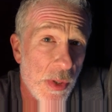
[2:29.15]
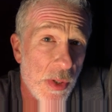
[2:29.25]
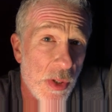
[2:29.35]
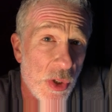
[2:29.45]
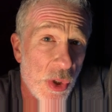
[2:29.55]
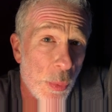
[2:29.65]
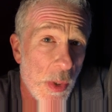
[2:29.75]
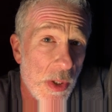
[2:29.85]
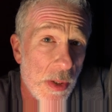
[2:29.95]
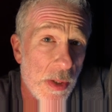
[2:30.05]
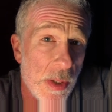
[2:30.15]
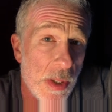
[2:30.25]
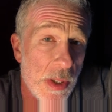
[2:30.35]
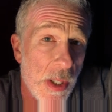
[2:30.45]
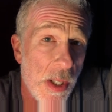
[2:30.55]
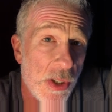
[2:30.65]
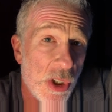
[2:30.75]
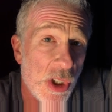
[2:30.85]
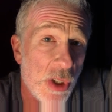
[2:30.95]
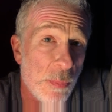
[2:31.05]
that is sweeter than
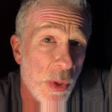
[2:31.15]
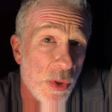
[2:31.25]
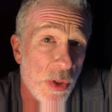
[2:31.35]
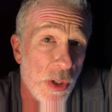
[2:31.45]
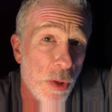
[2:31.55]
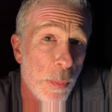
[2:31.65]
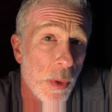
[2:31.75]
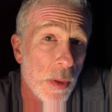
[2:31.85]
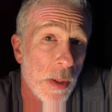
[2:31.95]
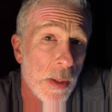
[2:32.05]
tasks most noble.